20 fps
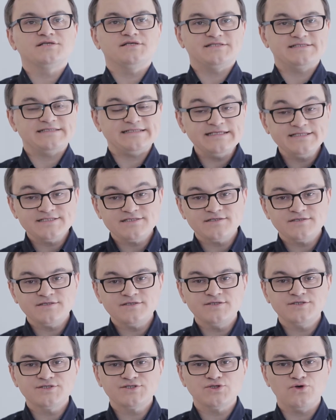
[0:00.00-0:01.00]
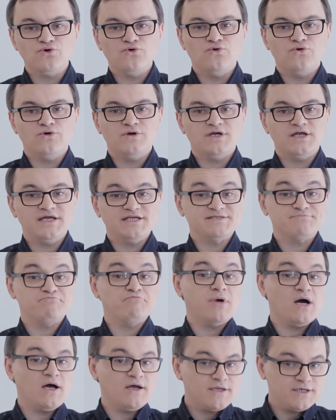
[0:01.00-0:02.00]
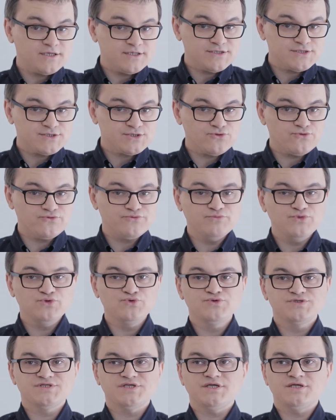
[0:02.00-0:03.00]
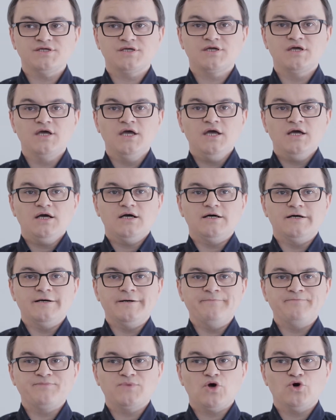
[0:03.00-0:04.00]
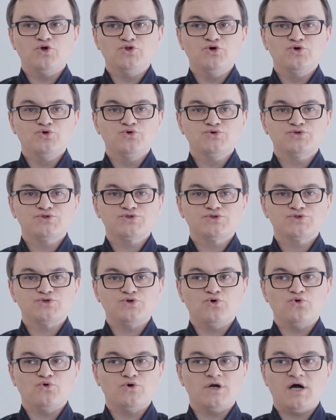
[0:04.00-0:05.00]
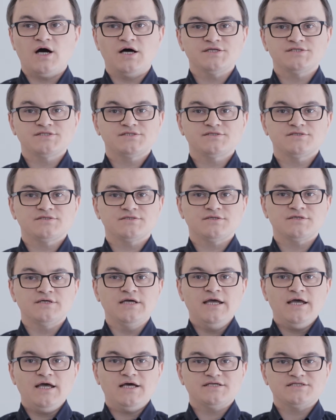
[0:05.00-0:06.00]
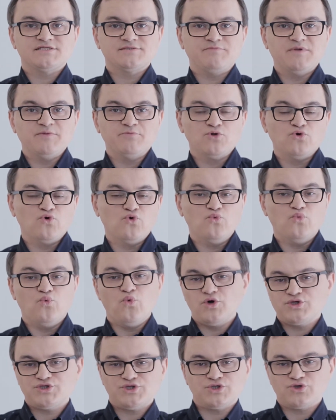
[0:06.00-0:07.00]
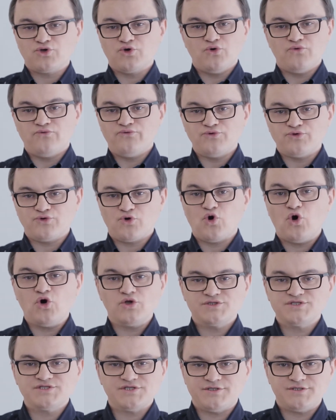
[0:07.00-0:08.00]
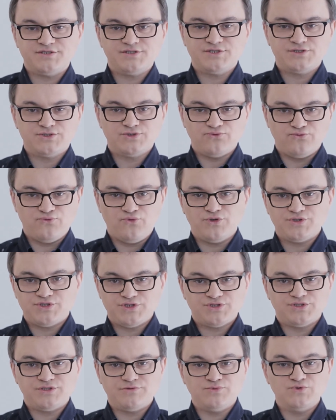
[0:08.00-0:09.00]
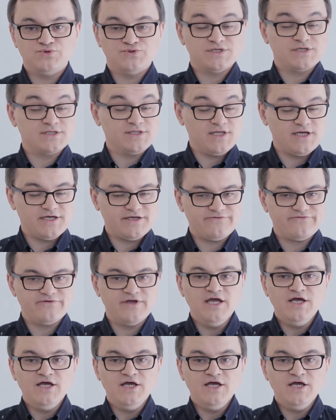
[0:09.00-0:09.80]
as listeners or as buyers of music, or us as people who watch and go for concerts to watch the music live.